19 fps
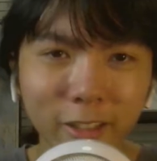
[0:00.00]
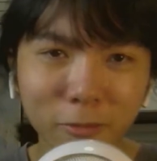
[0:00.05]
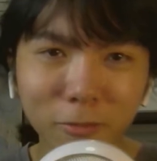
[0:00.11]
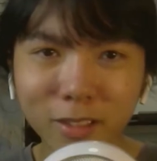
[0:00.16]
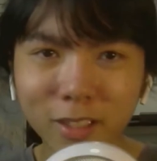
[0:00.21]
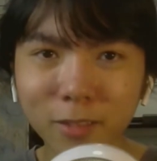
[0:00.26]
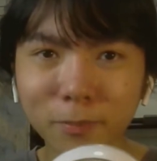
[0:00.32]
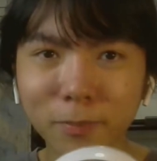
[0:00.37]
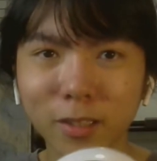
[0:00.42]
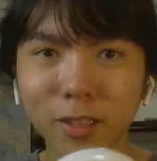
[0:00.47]
just want
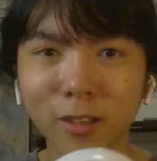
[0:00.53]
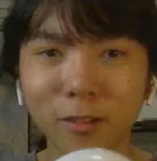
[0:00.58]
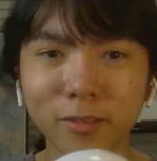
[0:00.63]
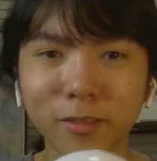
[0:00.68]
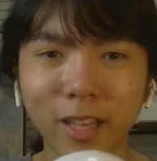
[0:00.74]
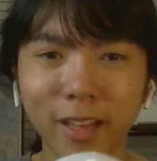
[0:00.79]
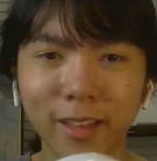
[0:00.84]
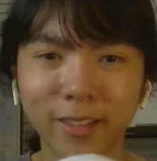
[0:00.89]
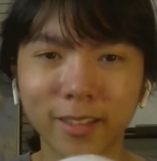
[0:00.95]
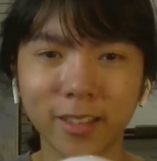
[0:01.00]
to let it be known
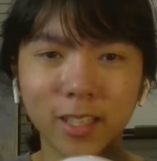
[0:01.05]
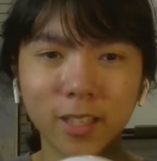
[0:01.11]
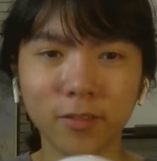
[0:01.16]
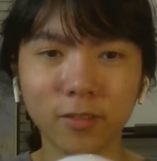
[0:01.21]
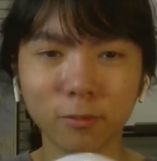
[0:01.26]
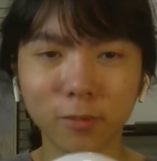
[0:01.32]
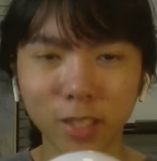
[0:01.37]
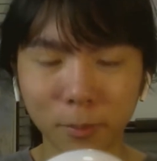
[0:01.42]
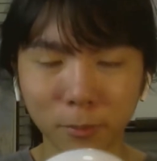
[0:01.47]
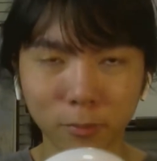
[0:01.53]
that
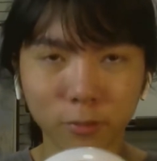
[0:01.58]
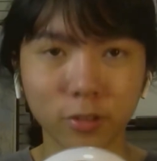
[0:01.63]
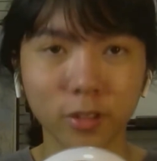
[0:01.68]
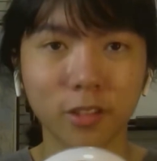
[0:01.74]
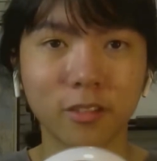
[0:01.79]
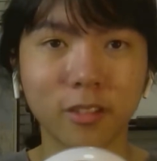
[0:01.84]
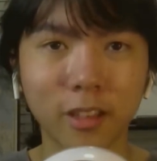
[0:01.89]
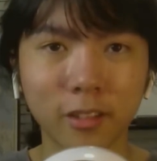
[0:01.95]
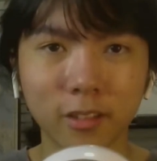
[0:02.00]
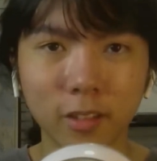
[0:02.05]
even when I'm
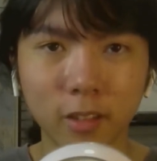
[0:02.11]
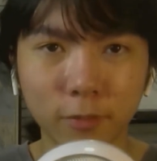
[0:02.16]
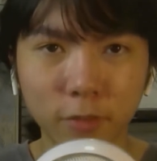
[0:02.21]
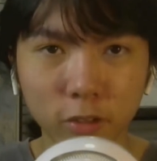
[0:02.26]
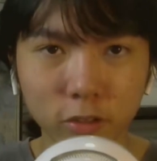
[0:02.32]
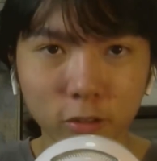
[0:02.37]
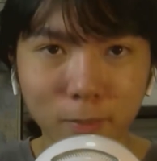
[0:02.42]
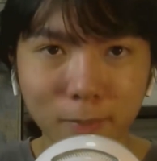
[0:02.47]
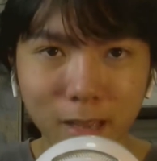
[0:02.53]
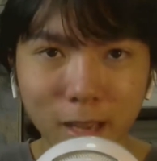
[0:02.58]
criticizing the
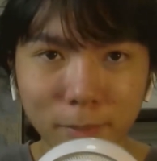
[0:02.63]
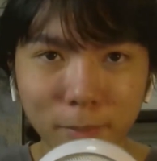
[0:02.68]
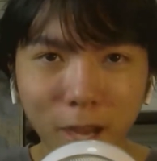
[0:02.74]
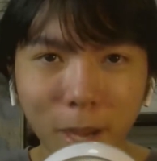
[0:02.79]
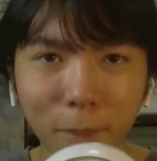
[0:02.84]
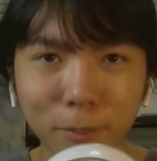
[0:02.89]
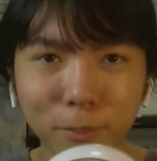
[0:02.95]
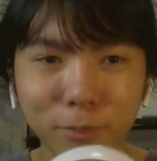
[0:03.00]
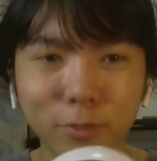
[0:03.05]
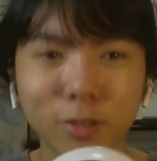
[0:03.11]
official map,
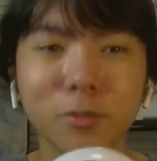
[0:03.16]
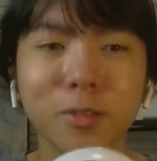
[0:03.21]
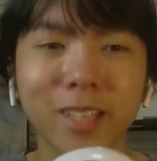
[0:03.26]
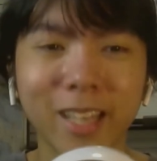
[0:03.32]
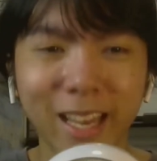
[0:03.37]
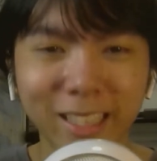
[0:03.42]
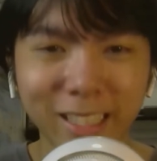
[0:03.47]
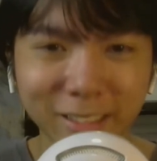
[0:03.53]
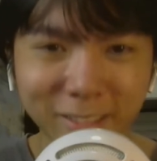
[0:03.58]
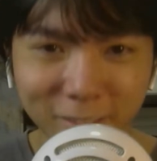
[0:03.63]
I'm doing it
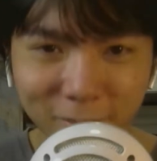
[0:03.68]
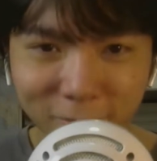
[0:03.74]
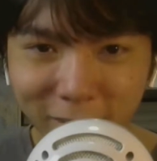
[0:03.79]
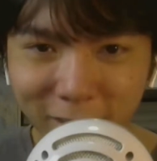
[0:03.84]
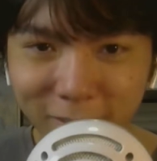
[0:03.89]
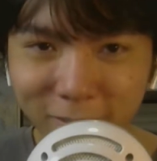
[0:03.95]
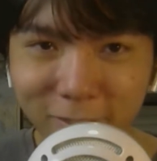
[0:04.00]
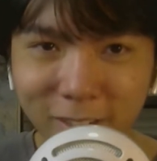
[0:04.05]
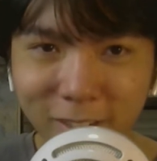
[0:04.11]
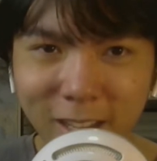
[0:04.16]
out of good
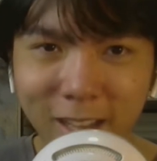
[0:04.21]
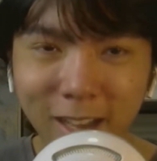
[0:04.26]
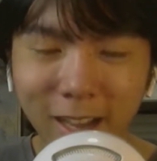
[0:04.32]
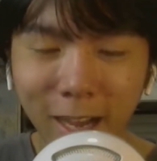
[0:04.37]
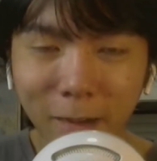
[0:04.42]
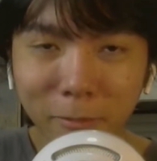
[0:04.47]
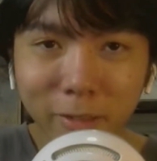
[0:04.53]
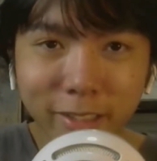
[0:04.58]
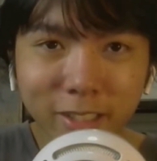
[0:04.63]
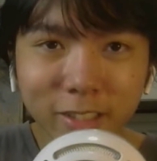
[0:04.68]
faith.
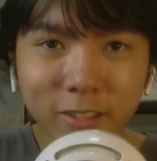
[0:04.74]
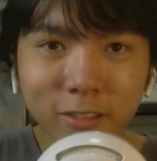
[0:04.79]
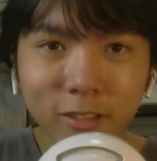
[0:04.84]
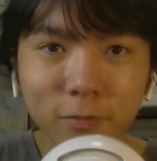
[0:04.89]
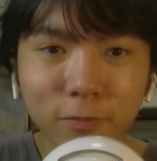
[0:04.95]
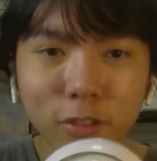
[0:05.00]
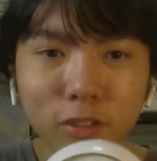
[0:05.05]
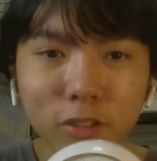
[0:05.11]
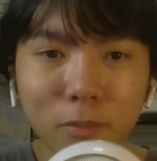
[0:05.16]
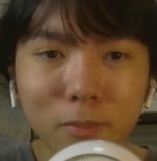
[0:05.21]
I want Genshin's
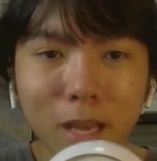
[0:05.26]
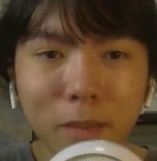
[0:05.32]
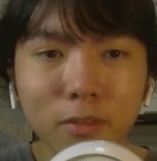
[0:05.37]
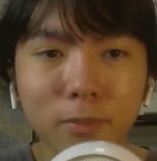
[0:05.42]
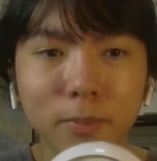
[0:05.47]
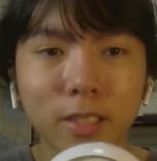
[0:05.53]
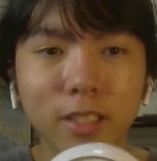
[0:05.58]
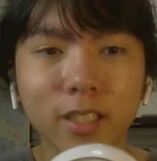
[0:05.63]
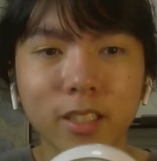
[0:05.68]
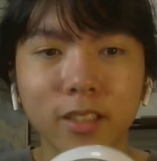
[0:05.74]
official map to
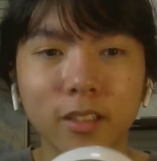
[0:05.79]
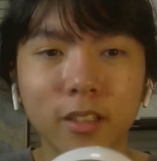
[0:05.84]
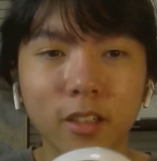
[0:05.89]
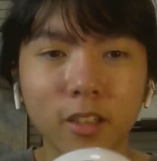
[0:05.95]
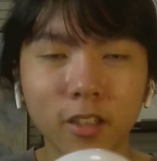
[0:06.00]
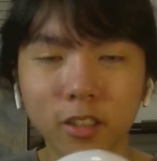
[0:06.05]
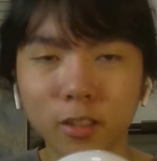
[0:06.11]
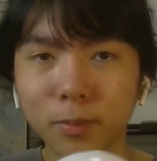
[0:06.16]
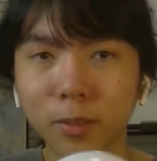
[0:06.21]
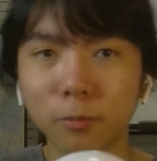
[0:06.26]
be good,
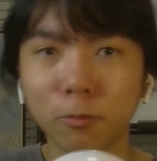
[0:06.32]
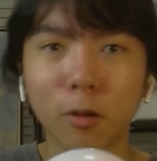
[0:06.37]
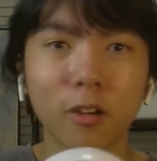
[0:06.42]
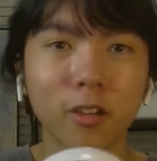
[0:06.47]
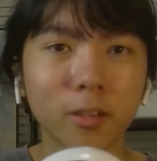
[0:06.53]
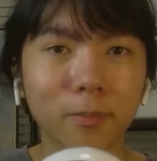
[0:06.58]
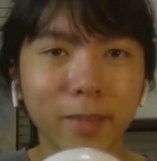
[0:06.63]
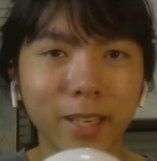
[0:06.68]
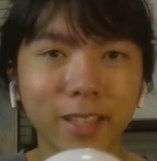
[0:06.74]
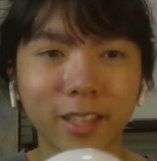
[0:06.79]
to be
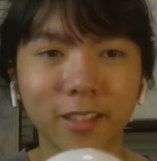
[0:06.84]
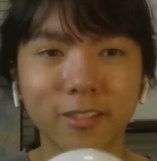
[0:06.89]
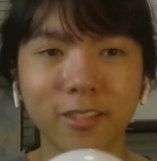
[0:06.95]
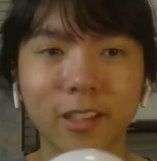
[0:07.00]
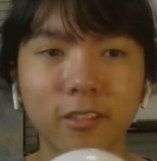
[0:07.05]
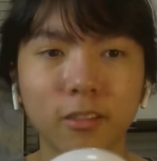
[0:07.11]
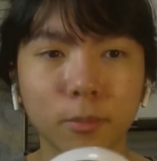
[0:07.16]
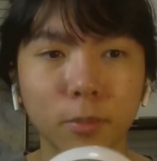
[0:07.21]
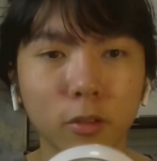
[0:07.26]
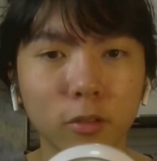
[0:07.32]
welcoming and
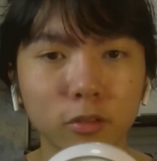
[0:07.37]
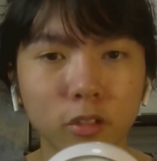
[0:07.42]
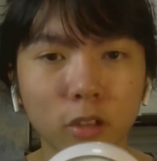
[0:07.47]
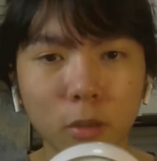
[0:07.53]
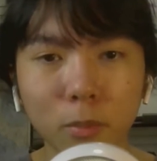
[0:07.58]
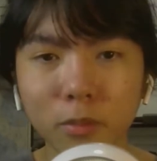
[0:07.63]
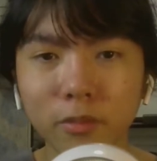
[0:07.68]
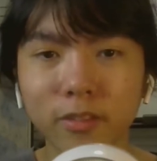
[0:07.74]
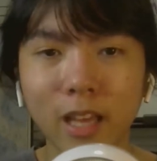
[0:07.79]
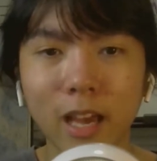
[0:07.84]
accessible to
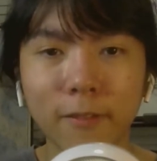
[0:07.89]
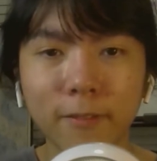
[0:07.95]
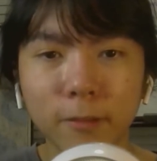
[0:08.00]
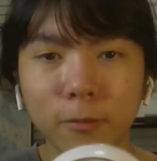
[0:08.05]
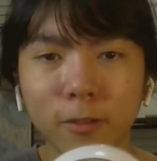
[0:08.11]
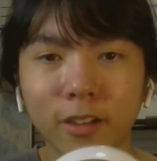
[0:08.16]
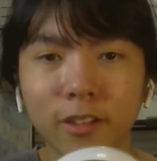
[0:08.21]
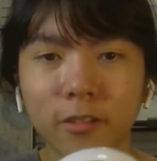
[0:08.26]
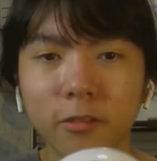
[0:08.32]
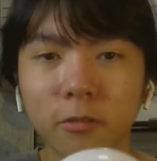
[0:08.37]
almost
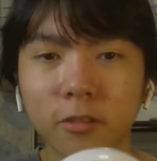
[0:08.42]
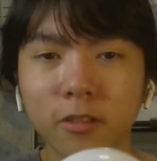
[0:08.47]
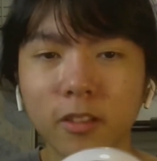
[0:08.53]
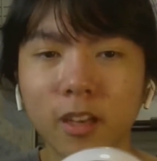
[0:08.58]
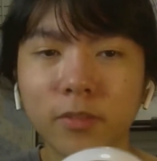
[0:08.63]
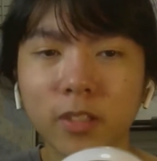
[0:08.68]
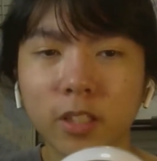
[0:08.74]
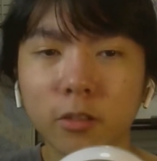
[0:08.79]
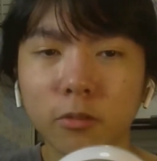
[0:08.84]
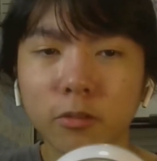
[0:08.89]
everyone, so you don't
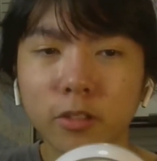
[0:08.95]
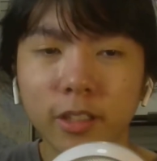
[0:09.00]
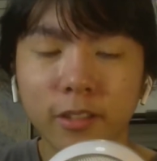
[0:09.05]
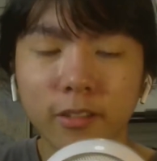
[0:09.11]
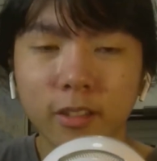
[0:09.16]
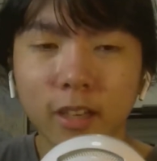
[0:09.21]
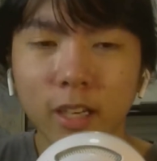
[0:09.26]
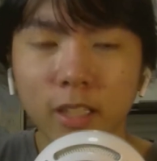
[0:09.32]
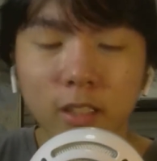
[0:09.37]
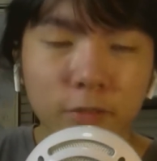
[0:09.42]
have to go to
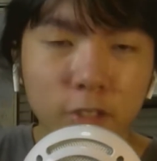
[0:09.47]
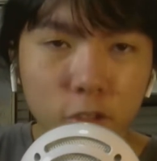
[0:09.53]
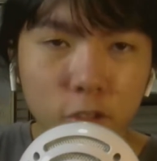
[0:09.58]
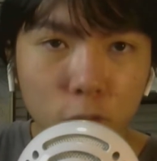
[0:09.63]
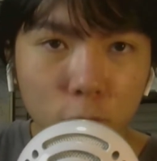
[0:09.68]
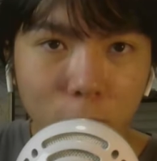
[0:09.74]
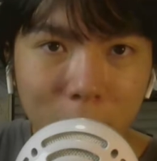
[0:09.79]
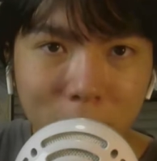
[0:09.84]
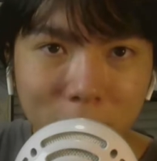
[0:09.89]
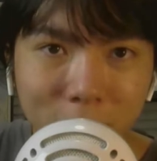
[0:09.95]
these unofficial
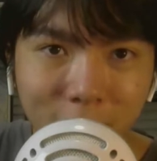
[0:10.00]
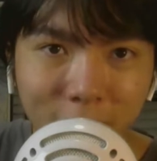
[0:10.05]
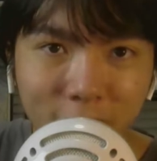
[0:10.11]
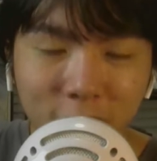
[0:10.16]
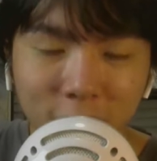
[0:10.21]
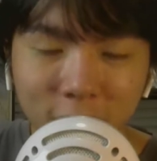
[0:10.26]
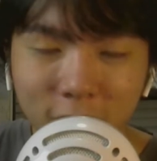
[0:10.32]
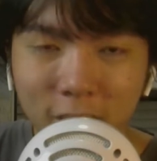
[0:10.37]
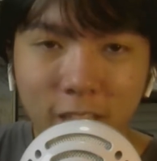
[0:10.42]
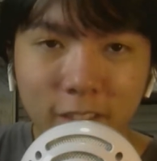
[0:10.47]
websites
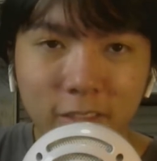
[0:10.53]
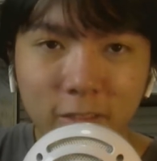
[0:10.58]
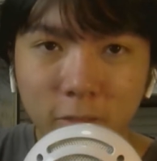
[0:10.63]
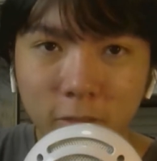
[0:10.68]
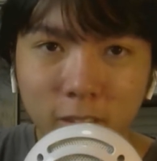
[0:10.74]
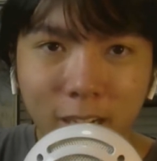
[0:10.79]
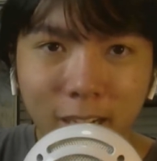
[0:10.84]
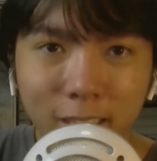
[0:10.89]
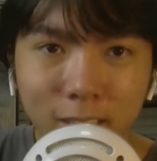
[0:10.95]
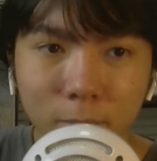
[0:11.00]
just to get
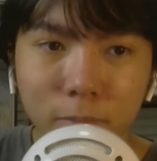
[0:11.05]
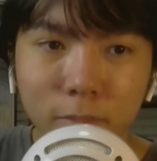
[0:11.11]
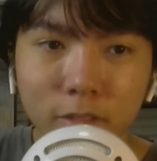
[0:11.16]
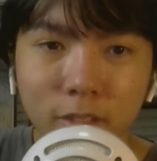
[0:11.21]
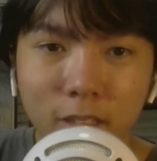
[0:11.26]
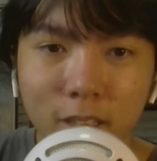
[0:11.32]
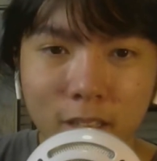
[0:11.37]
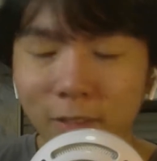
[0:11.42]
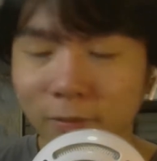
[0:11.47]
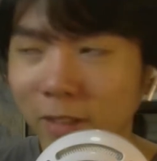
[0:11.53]
certain items.
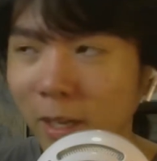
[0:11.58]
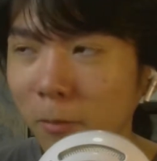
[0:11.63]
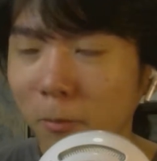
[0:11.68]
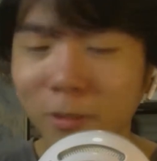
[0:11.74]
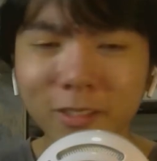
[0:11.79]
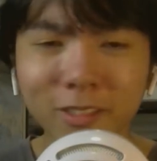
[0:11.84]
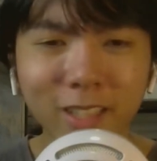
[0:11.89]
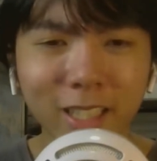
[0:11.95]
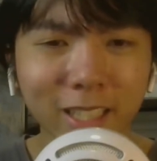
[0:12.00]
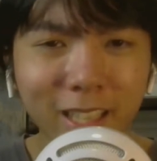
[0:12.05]
If that
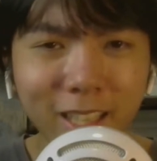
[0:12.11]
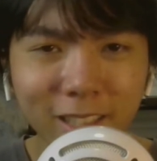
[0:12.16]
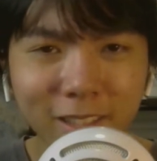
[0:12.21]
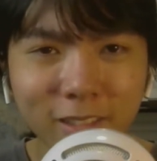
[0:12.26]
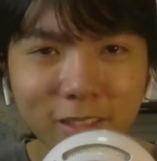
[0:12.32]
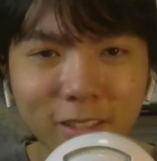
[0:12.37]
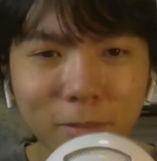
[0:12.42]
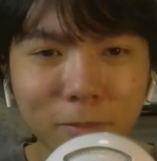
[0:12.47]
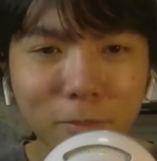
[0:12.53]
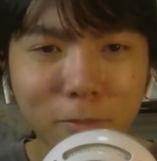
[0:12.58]
wasn't the
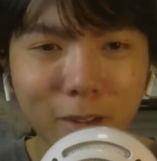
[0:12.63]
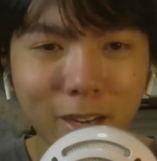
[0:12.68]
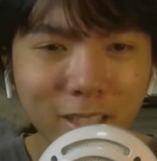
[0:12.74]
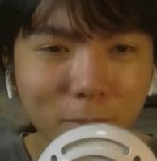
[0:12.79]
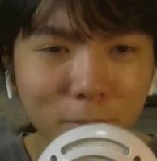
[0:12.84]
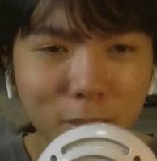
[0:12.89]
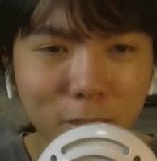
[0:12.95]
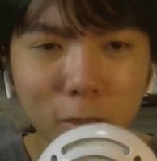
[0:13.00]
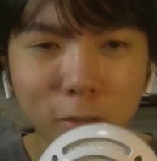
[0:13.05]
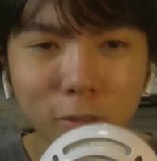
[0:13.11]
case, then why did
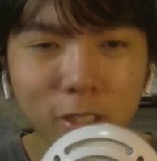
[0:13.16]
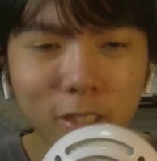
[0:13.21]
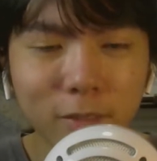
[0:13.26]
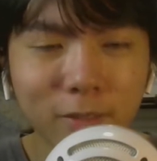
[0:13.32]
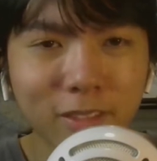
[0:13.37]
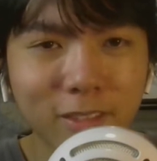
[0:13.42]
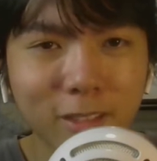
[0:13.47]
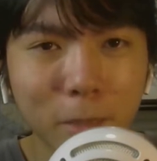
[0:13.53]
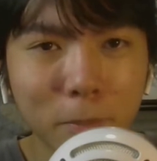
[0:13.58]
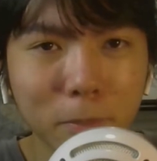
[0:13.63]
Mihoyo even
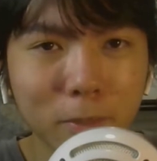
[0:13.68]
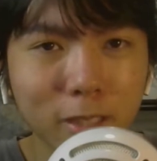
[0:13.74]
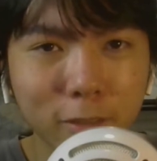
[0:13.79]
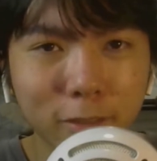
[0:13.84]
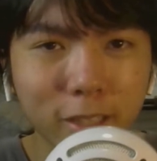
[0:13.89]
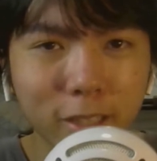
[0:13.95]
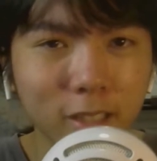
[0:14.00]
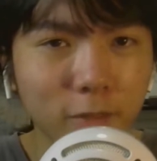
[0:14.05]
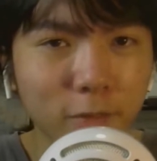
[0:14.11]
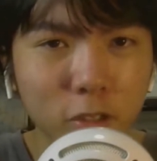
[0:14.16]
step in to
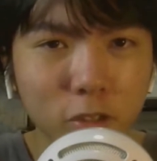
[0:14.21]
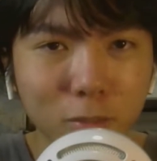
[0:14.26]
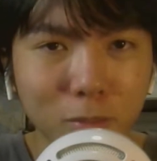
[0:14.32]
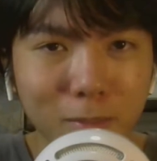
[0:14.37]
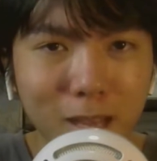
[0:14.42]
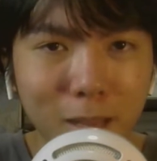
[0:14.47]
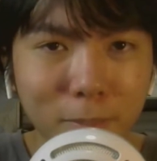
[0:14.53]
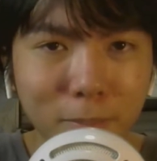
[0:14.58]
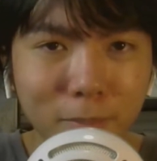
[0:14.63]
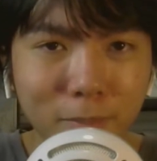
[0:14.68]
create an official
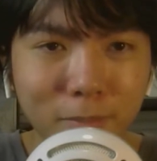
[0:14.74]
map?